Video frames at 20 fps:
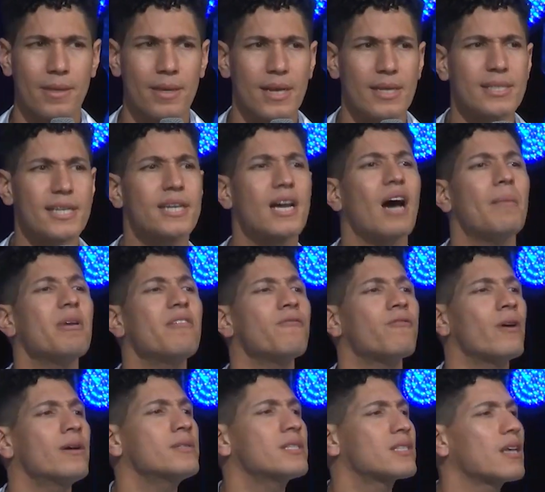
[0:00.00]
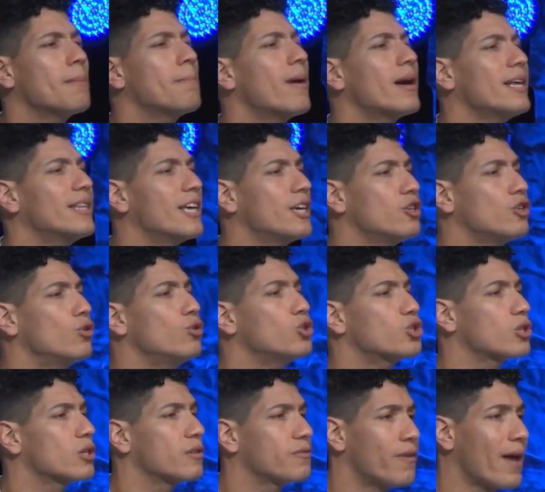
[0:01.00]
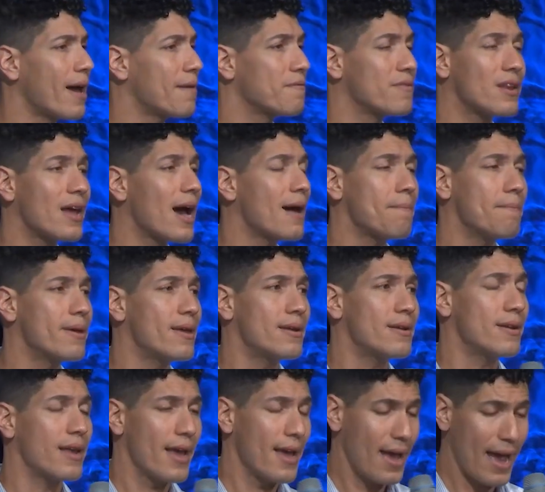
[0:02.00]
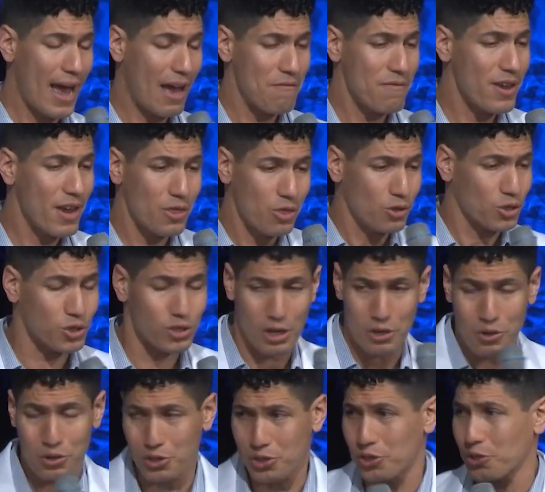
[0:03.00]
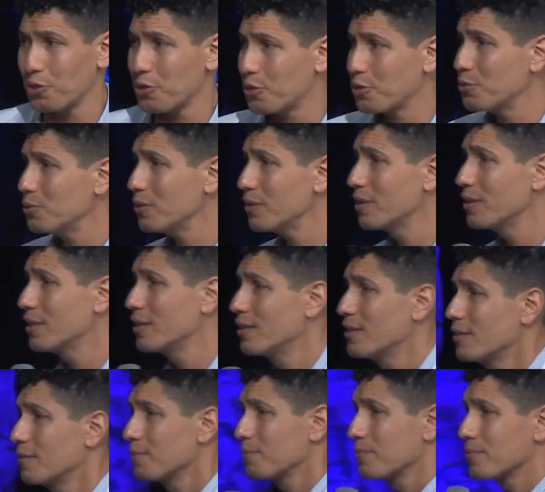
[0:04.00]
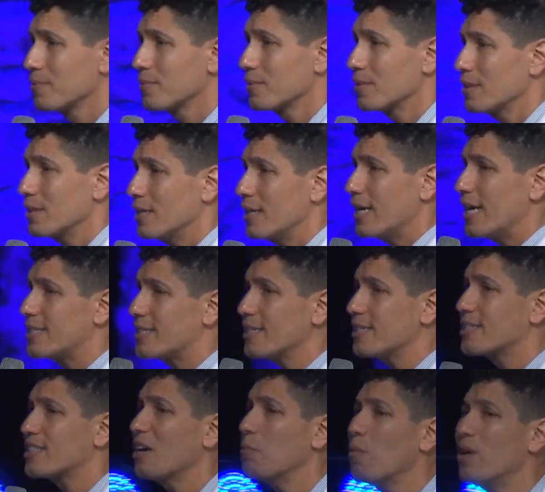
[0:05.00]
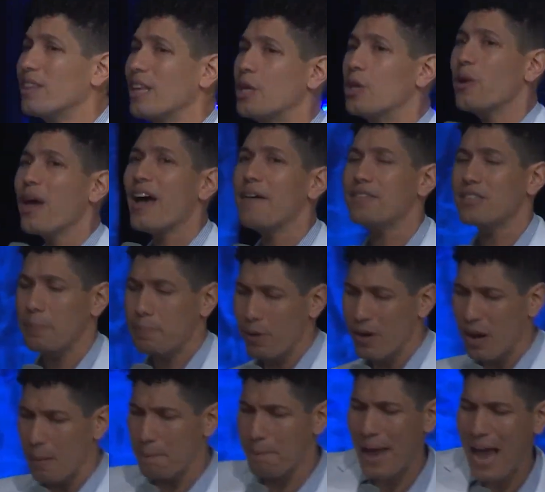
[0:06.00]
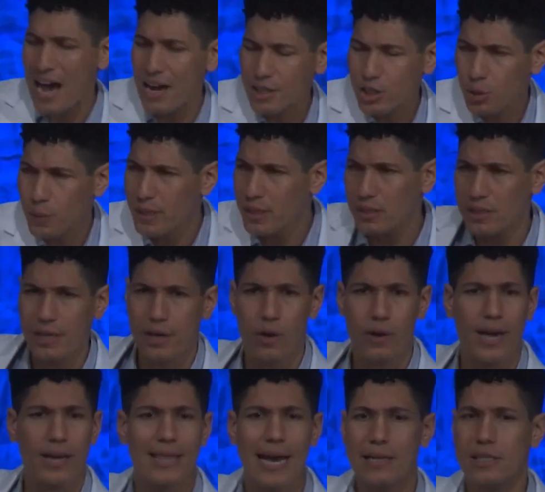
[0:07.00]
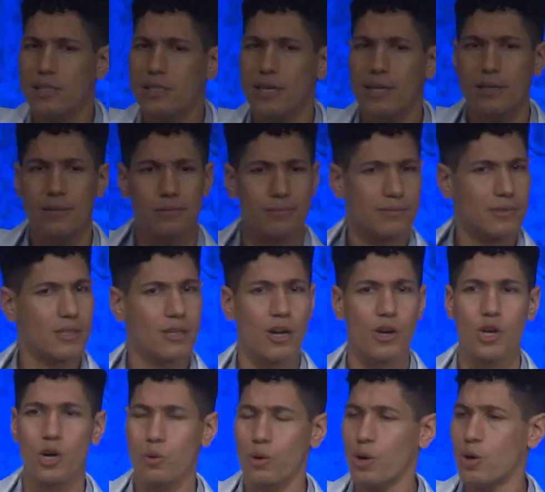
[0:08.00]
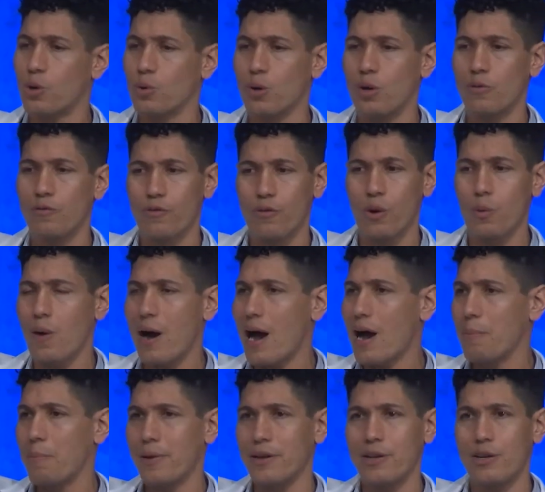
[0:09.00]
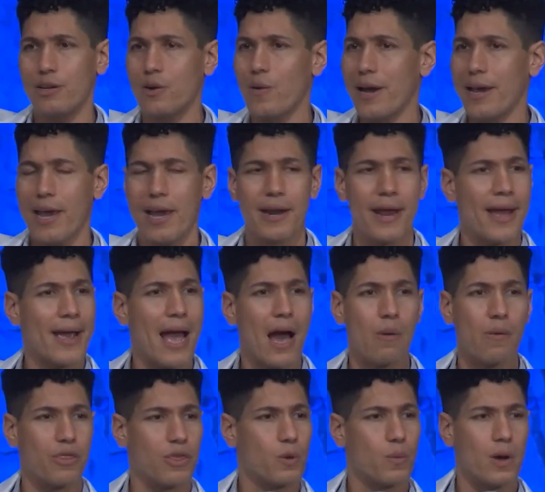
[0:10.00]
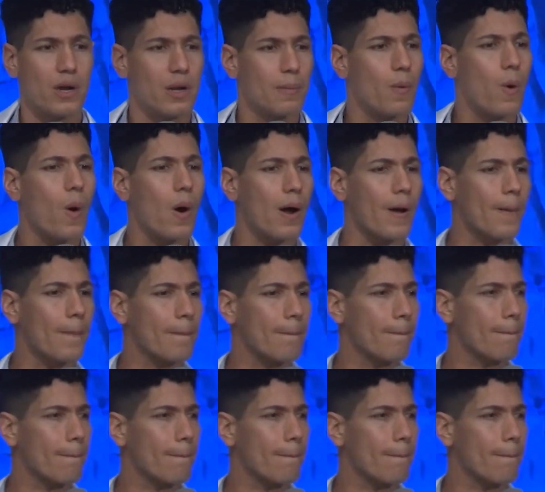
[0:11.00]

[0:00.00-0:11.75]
Is it coming from somebody that you should have not been having in, their, in your circle? Is it someone that you have to put a boundary and say, okay, that's it. You know, you were cool for a while, but you know, I can't hang out with you anymore.